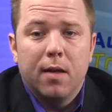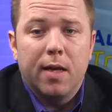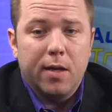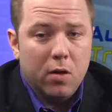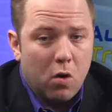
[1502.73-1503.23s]

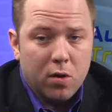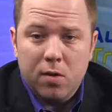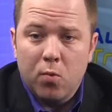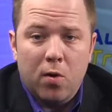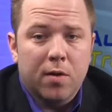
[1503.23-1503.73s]
He knows
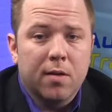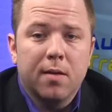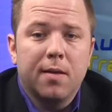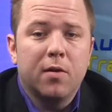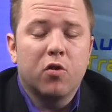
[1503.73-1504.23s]
it works in a
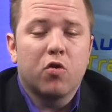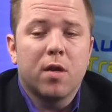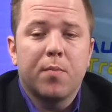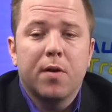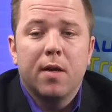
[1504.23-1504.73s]

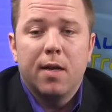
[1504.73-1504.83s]
dealership.